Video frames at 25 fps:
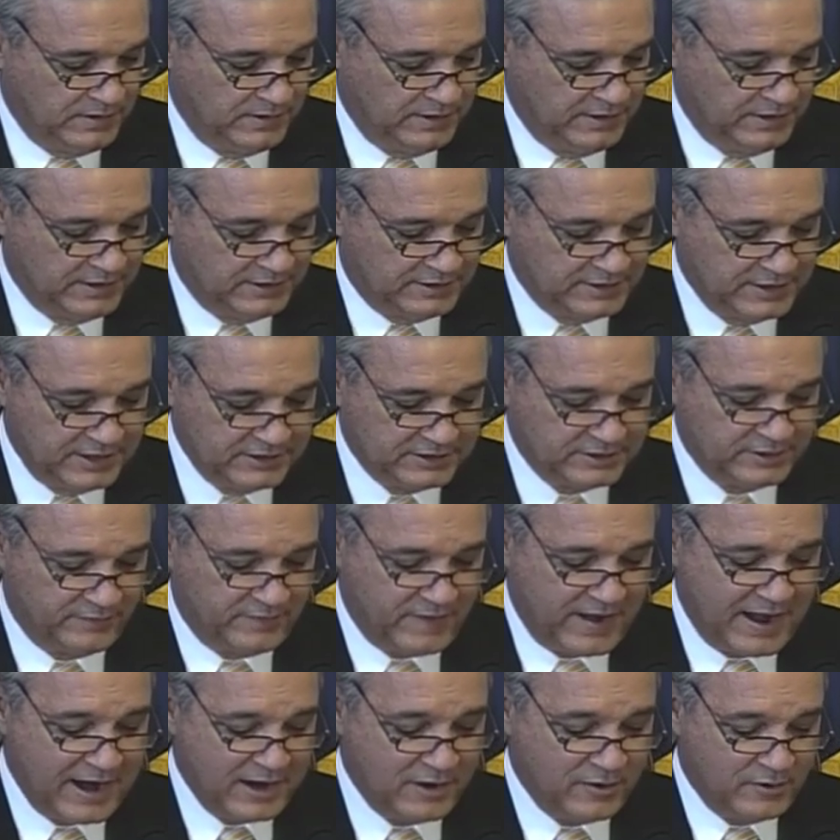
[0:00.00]
In a touch of
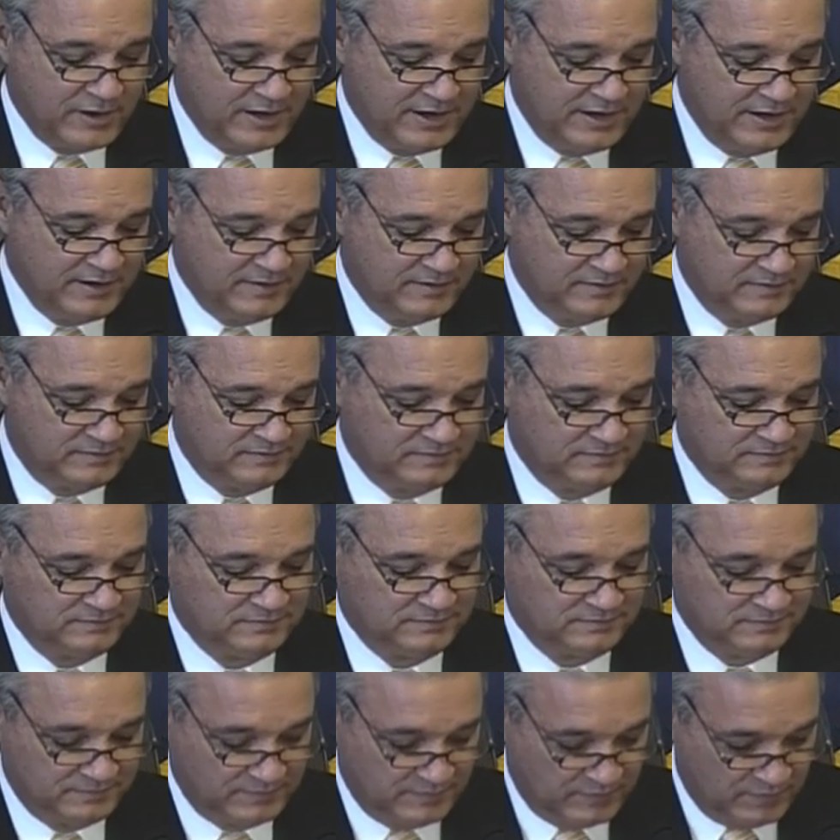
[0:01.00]
irony,
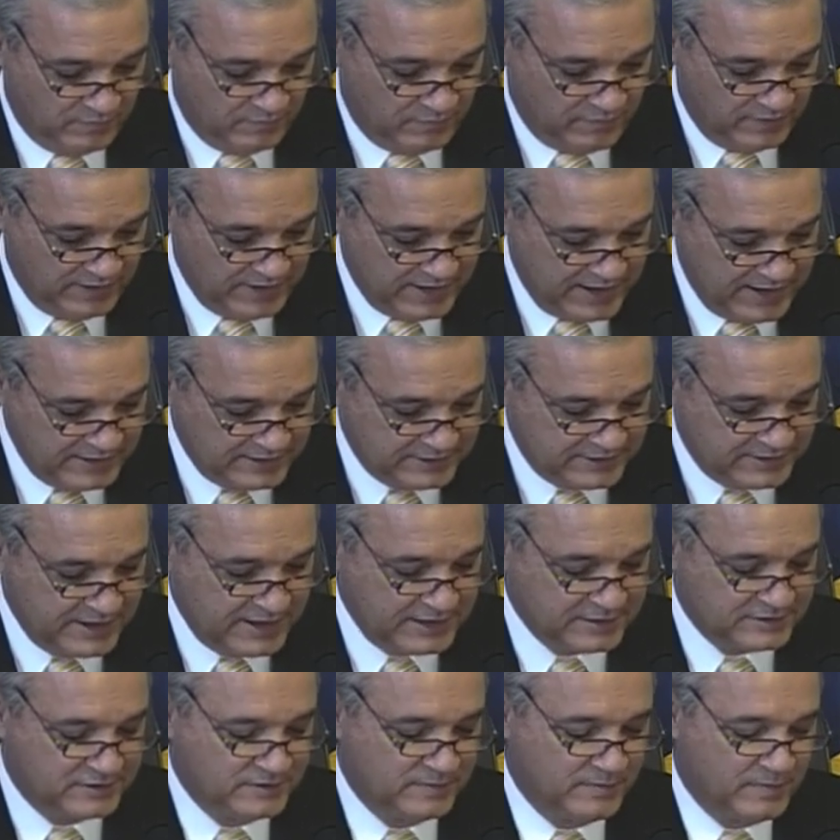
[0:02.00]
VA's
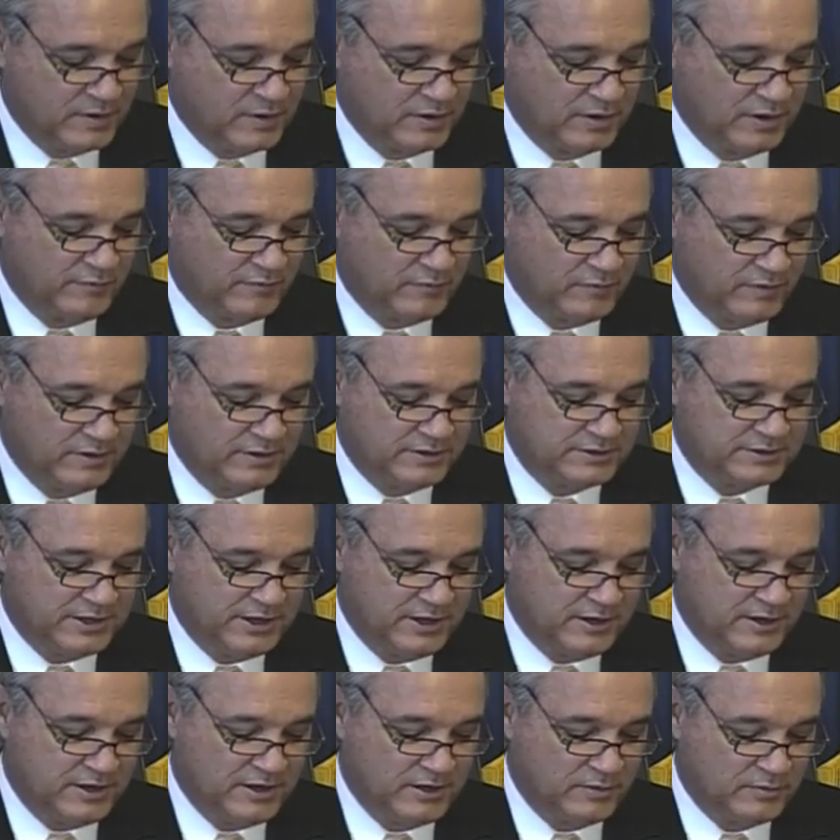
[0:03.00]
testimony for this
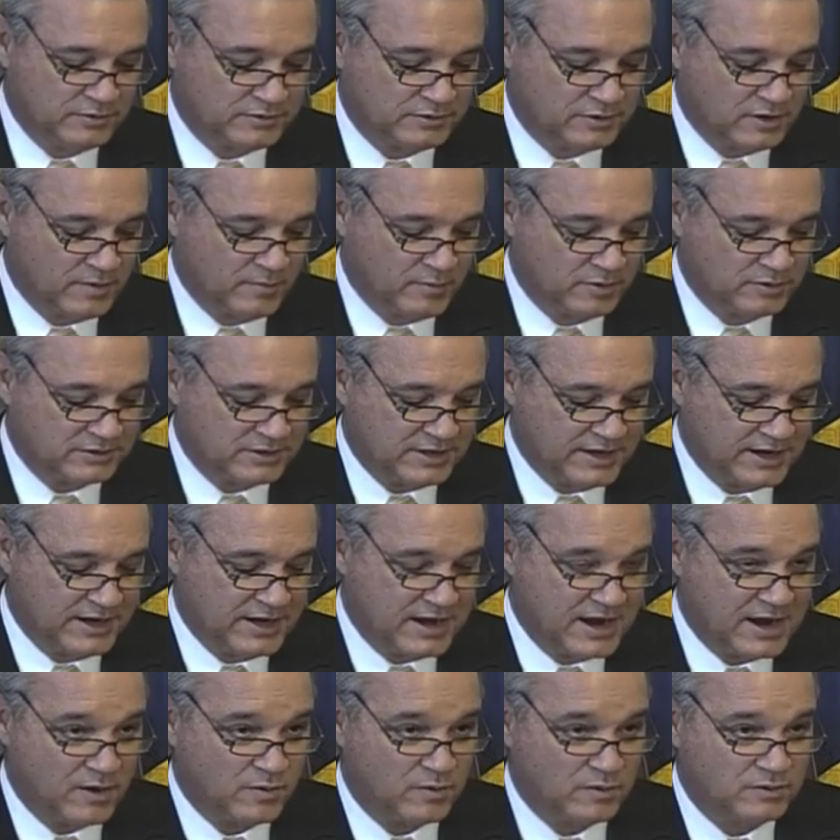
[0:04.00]
hearing was almost 8
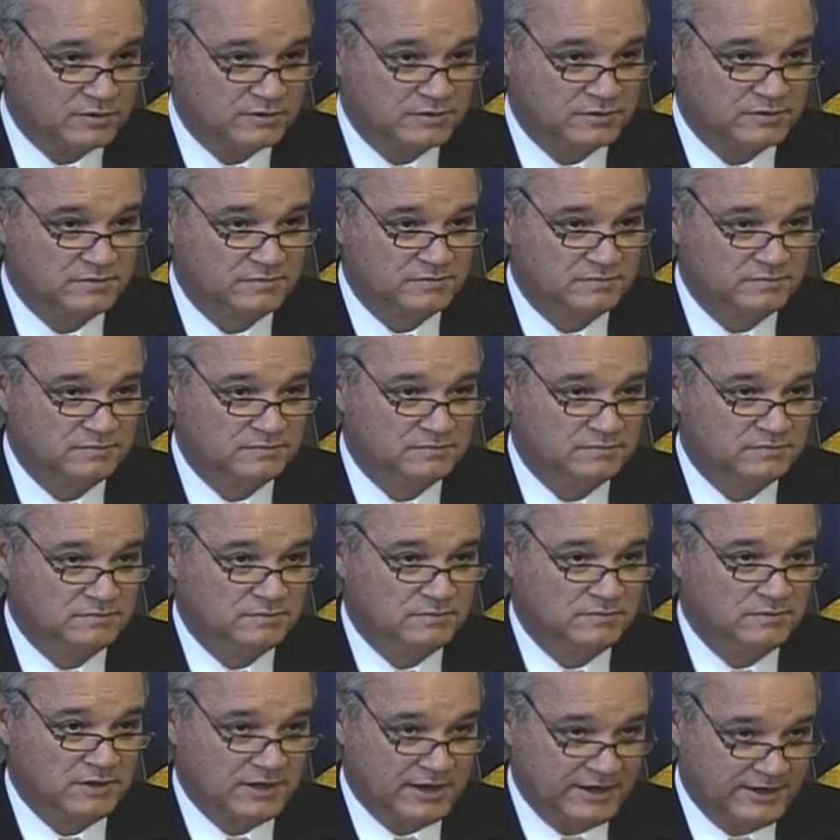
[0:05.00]
hours
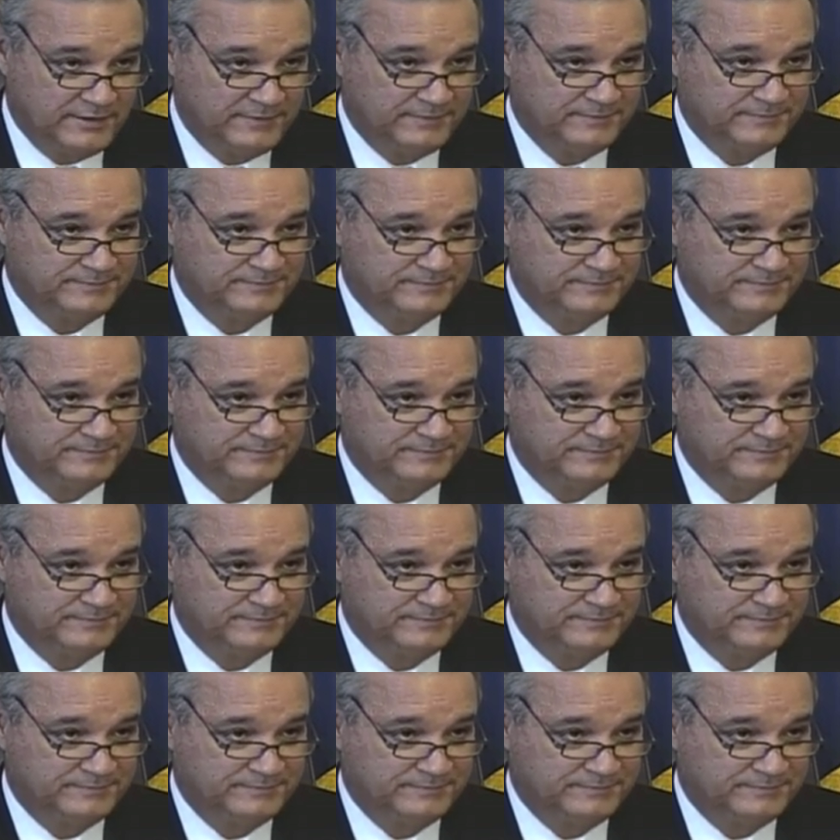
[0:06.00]
late.